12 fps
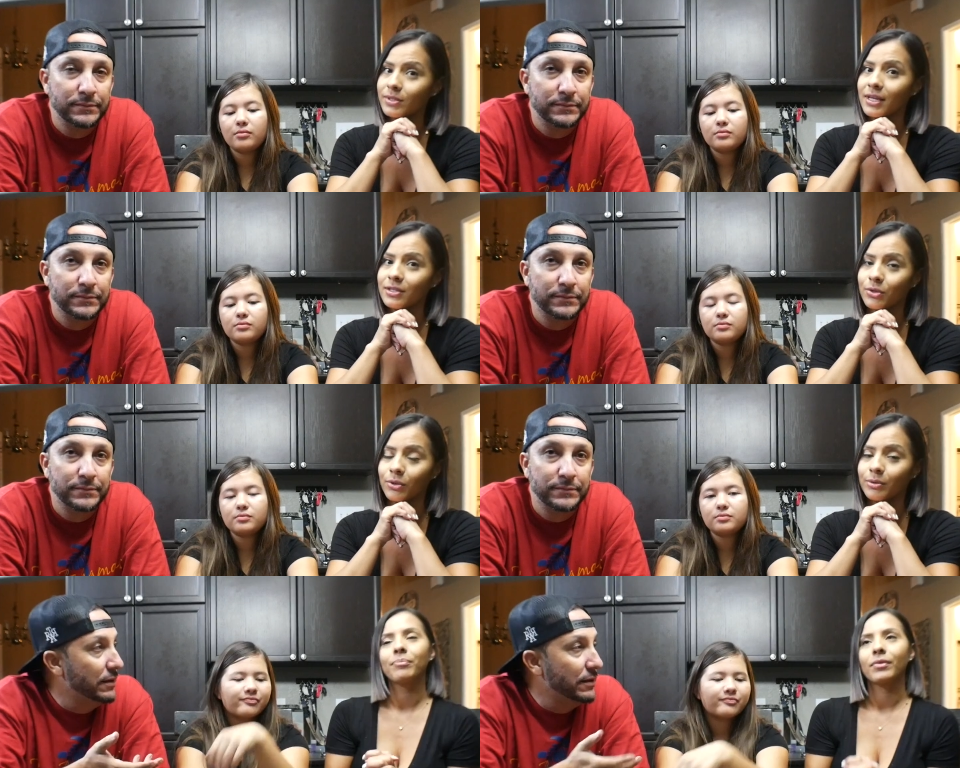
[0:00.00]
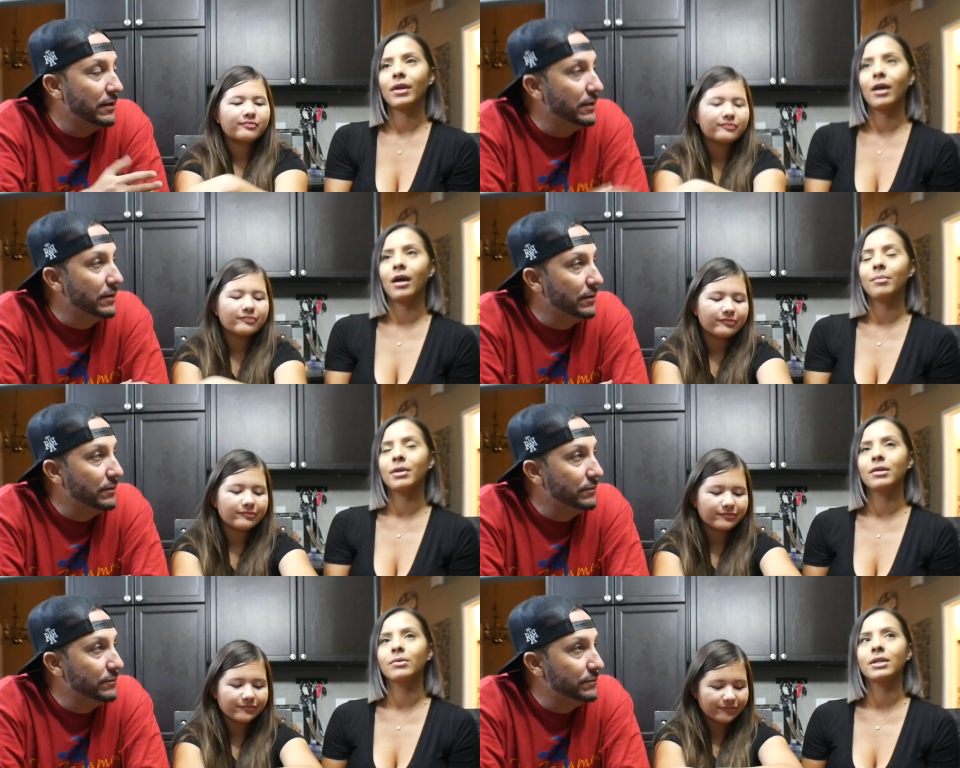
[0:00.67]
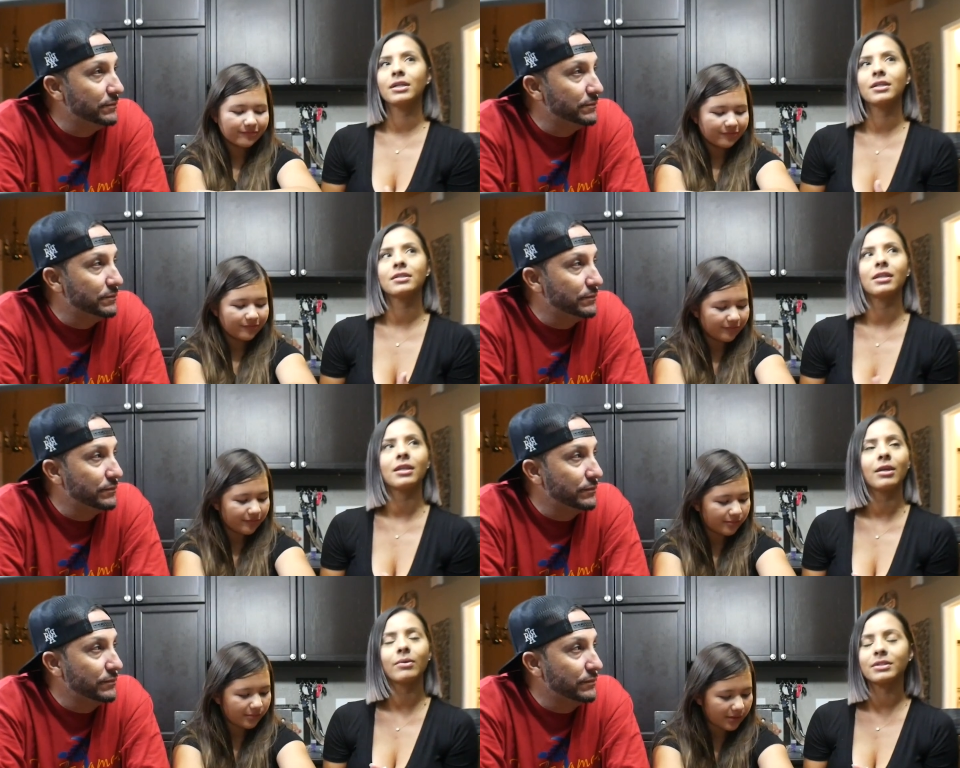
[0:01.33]
Speaker 1: was at school. I think
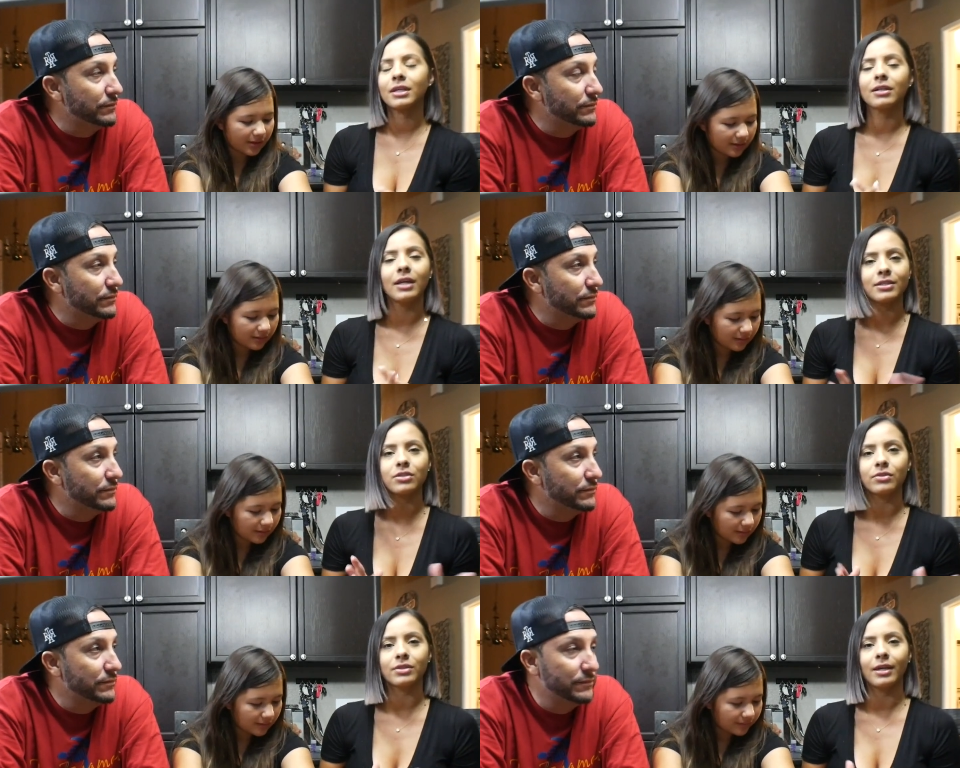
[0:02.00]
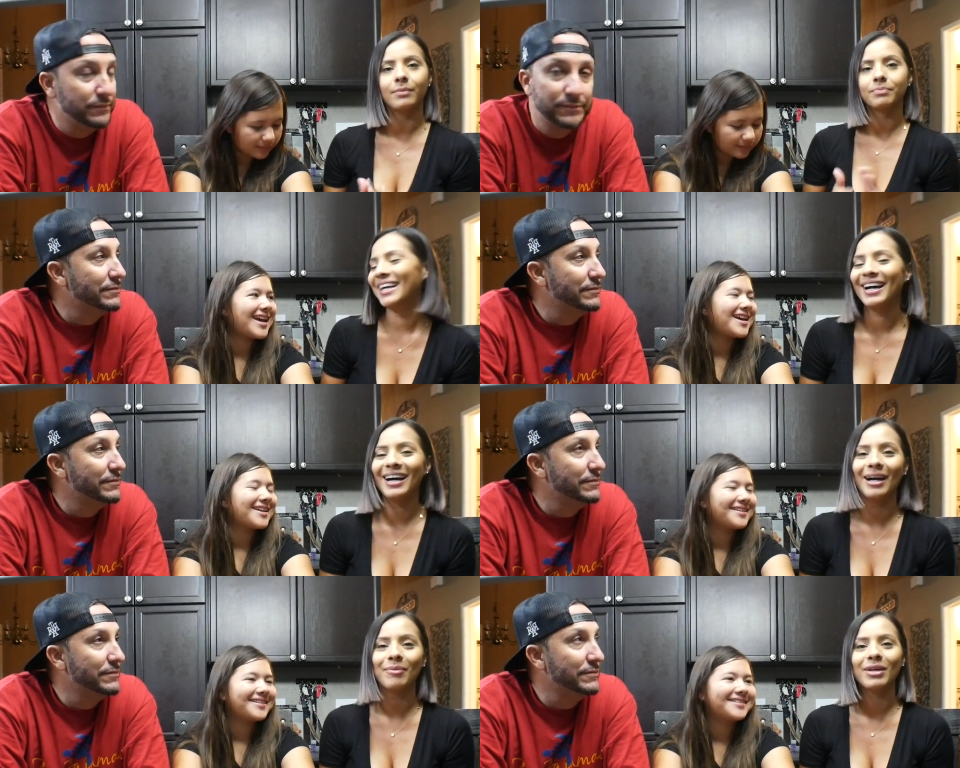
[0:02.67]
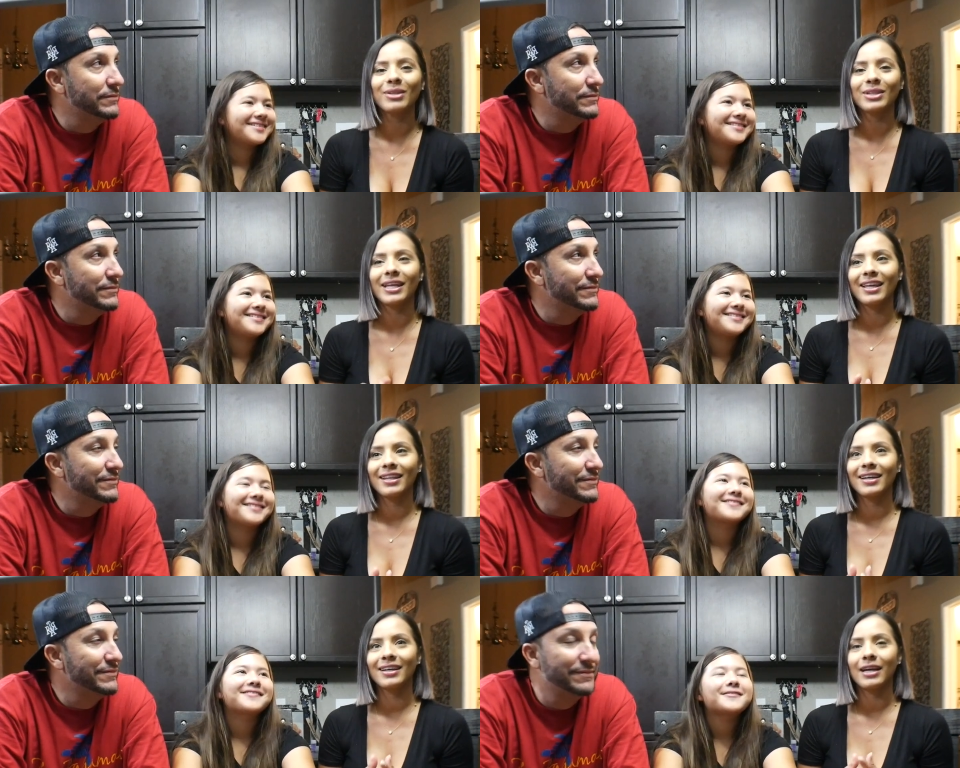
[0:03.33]
it was like last Tuesday.
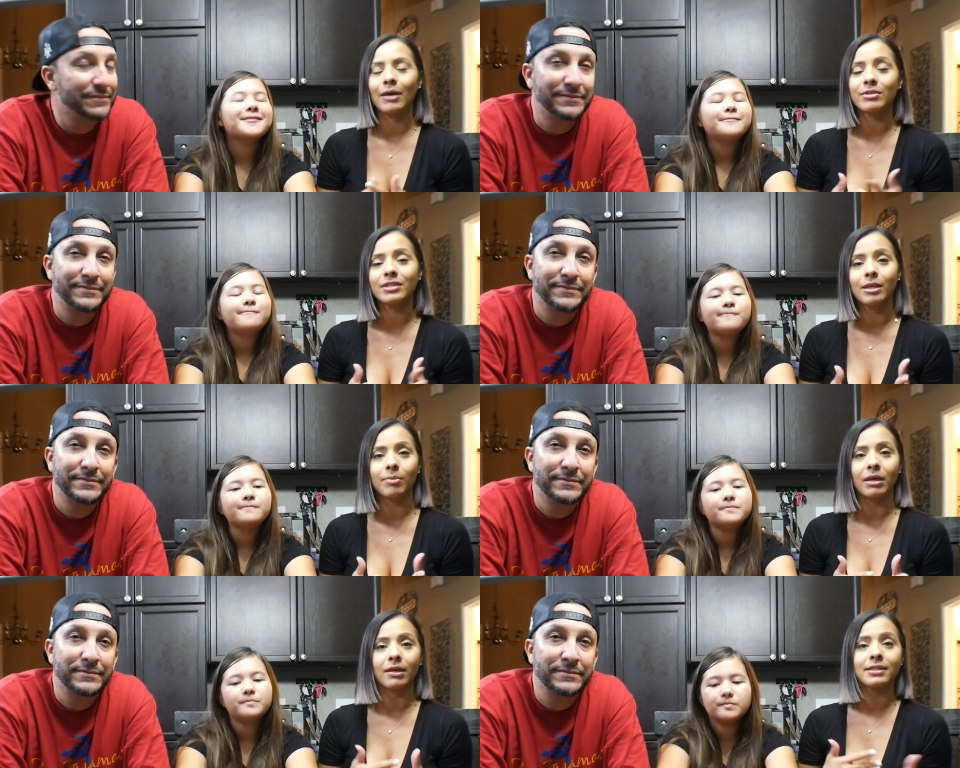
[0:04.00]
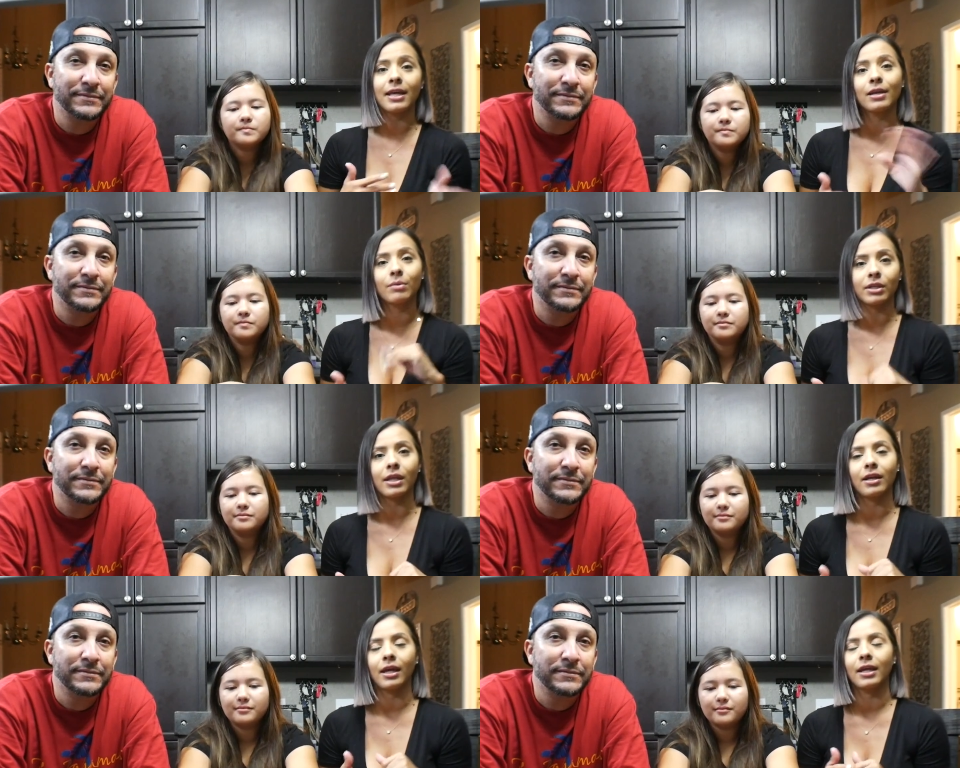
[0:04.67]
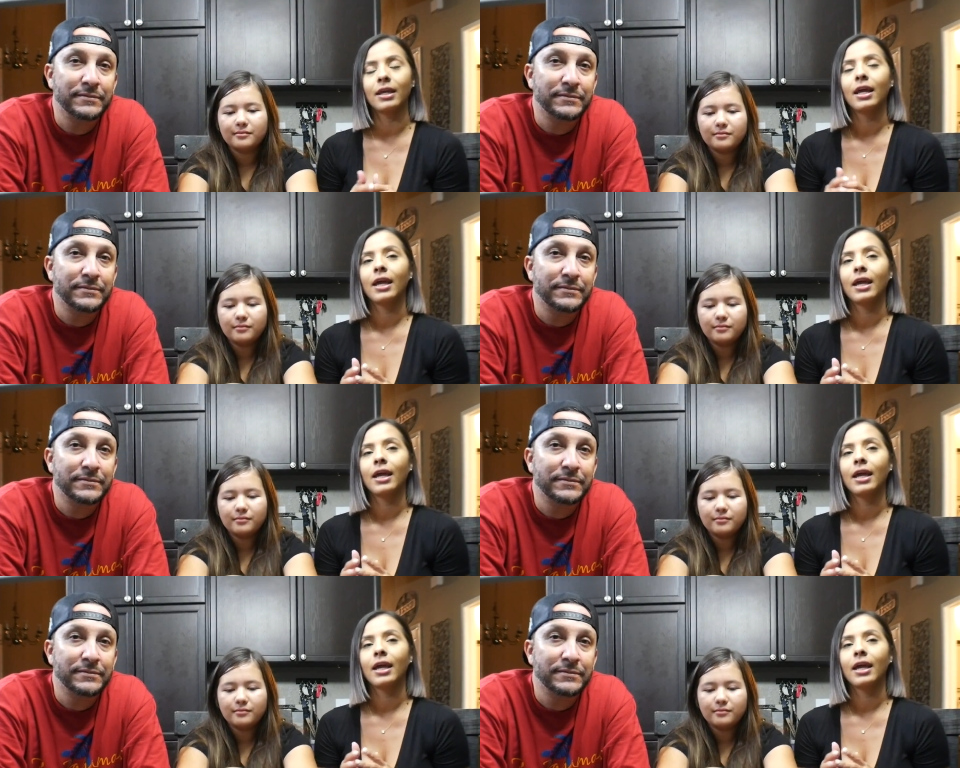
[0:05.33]
Layla, I was sleeping because I had to work that night,